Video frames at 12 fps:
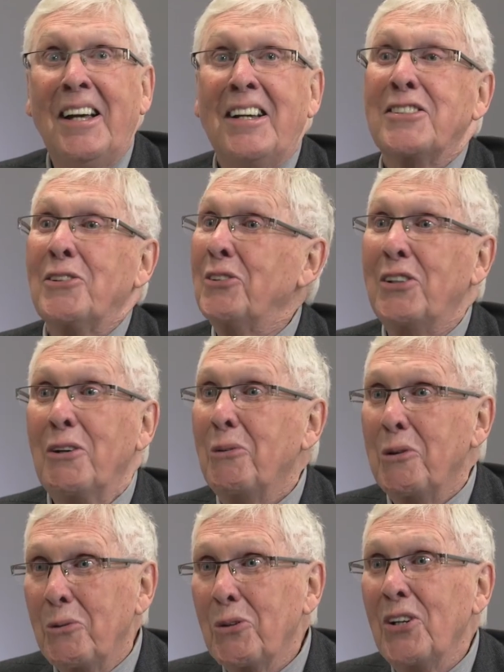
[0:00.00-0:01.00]
So there
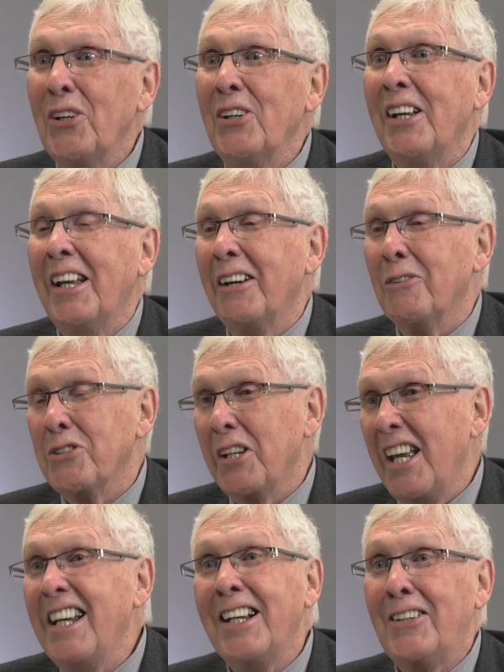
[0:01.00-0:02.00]
we were, and it was
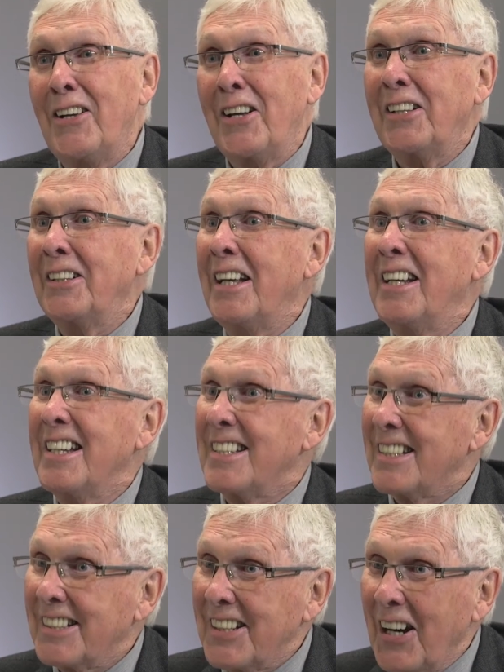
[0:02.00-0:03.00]
8 o'clock at night.
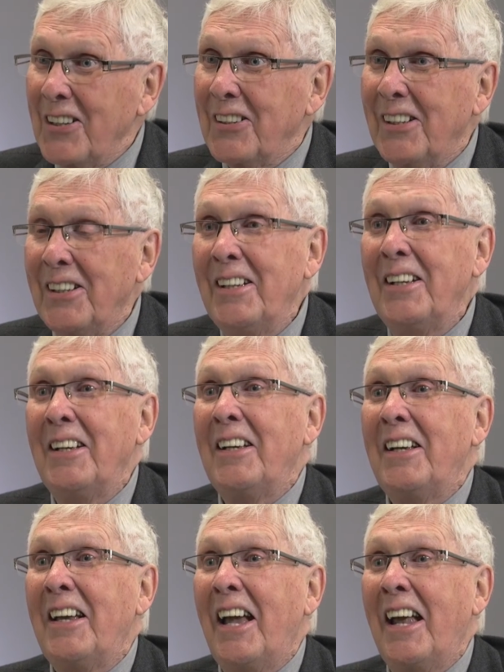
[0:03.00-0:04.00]
It's dark,
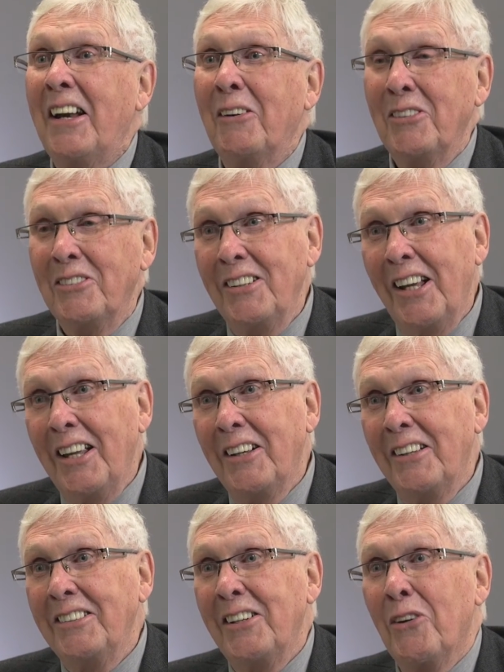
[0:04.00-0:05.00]
and
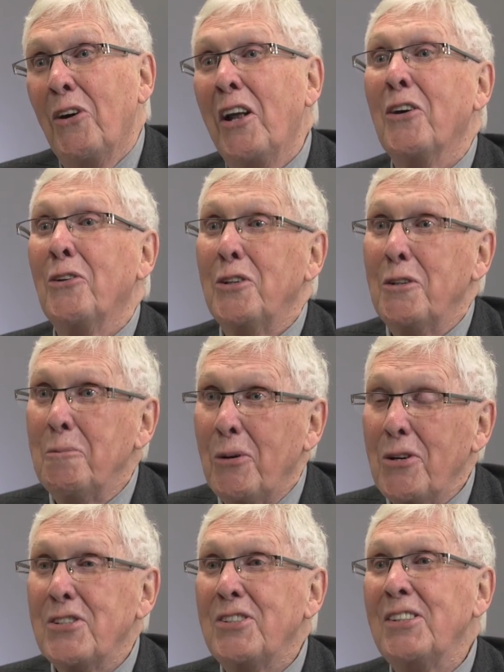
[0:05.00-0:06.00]
an older
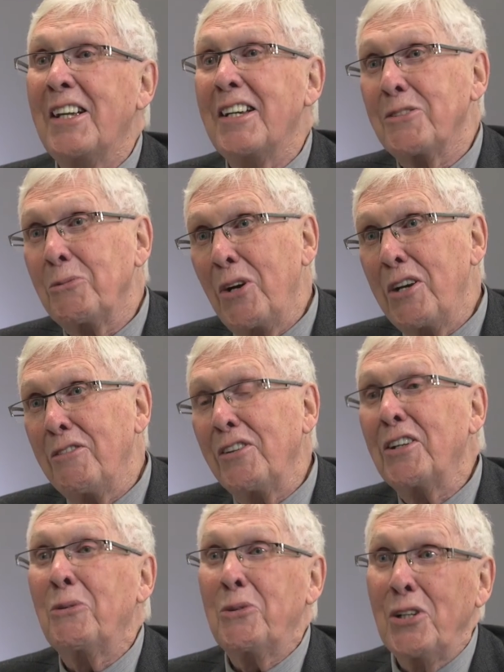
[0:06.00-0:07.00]
person and his wife
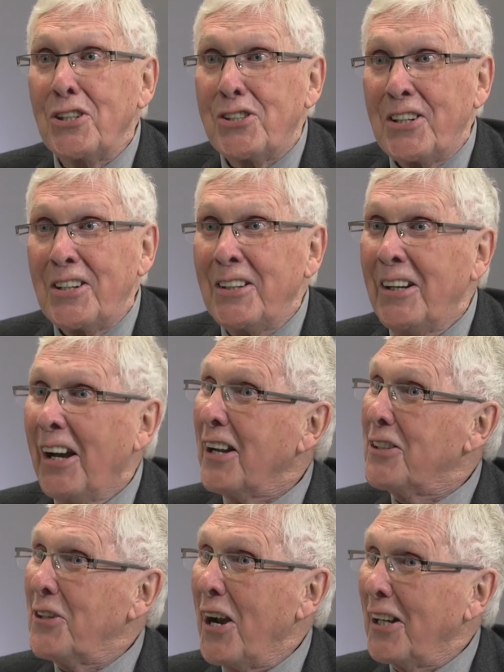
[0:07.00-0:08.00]
in a wheelchair
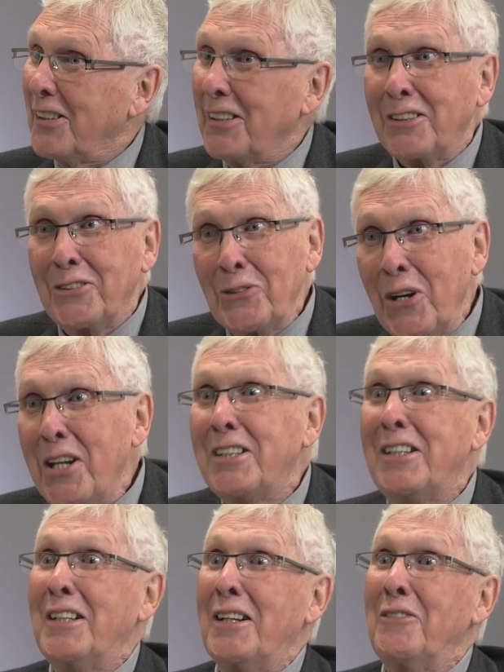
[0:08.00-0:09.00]
attracted a great
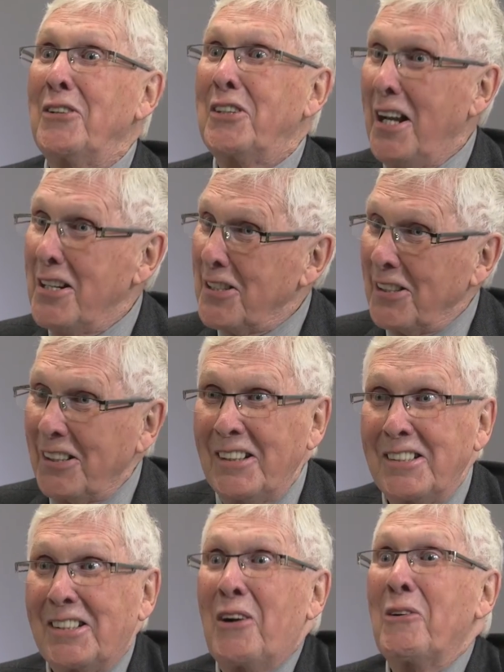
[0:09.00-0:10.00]
deal of attention.
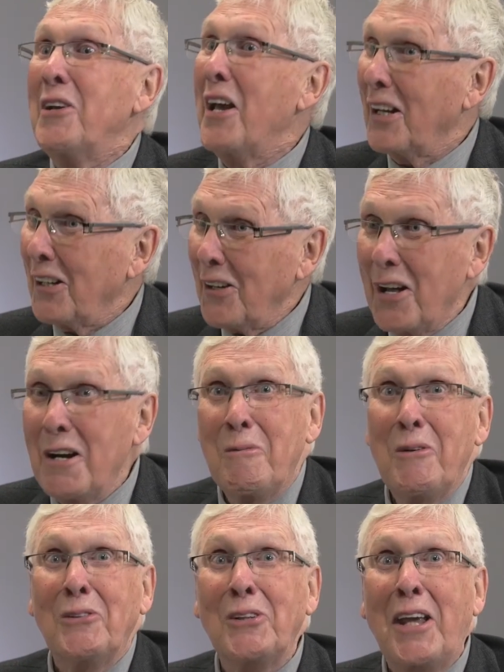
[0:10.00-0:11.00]
So we had a lot of
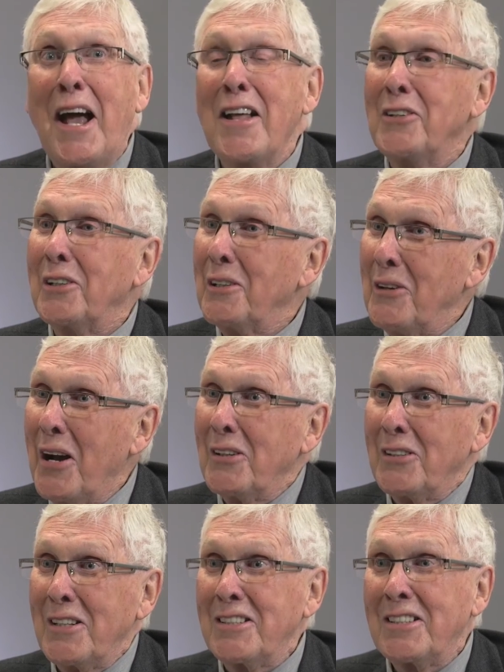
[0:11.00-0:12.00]
people gathering
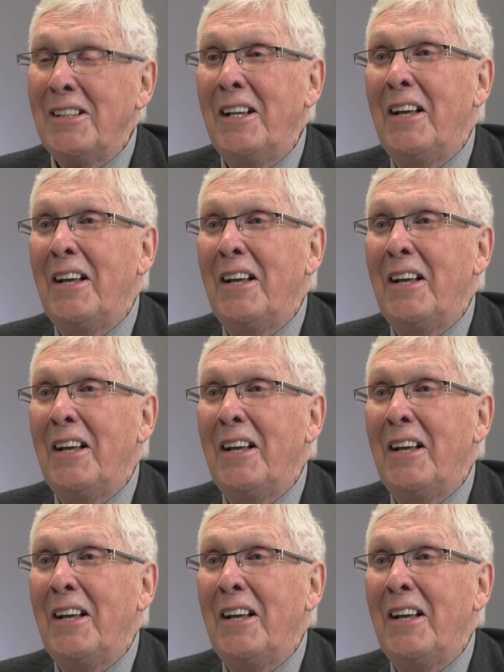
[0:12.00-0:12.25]
around us.